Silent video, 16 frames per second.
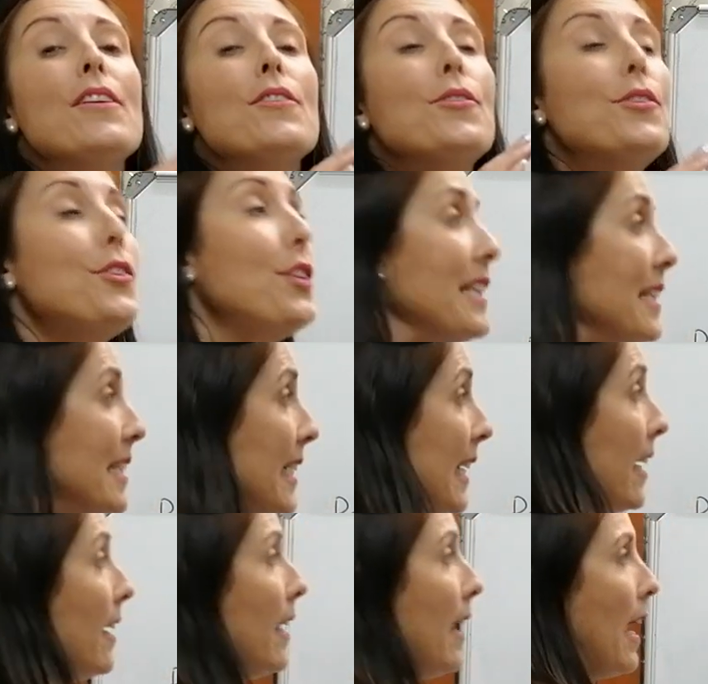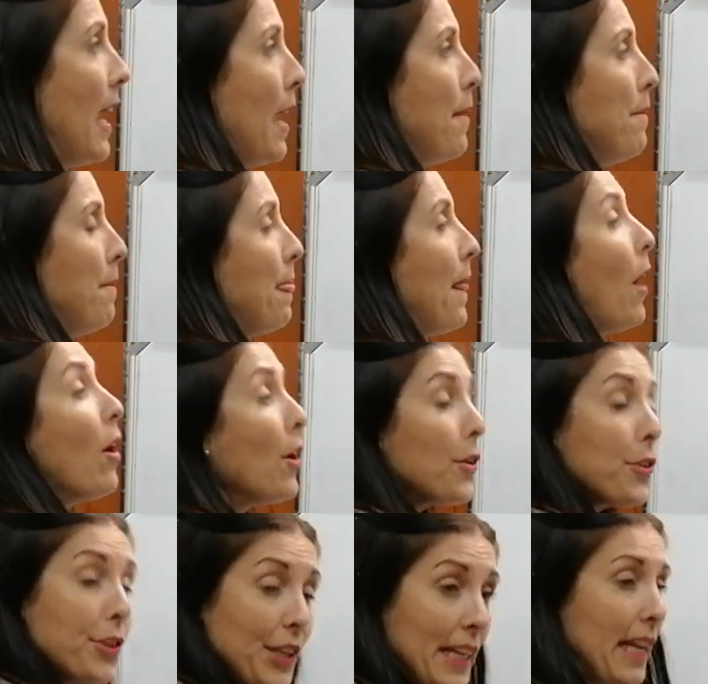
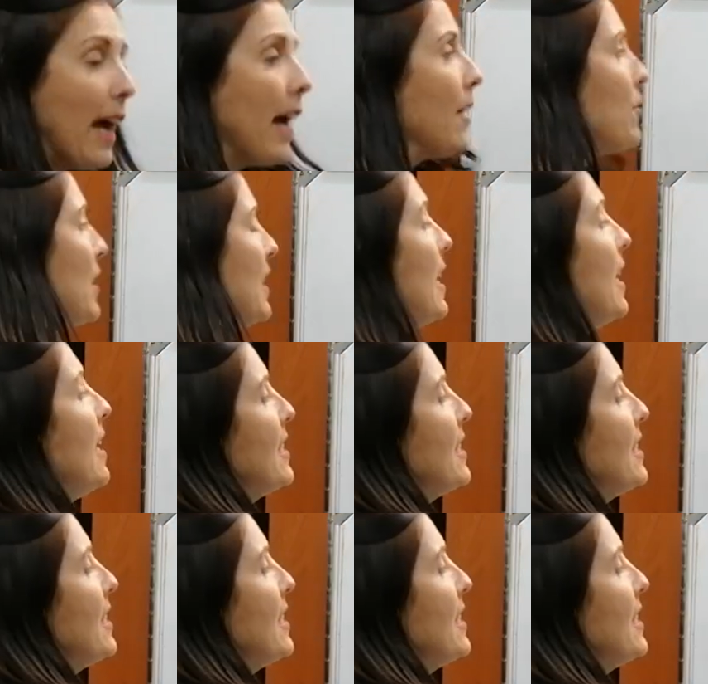300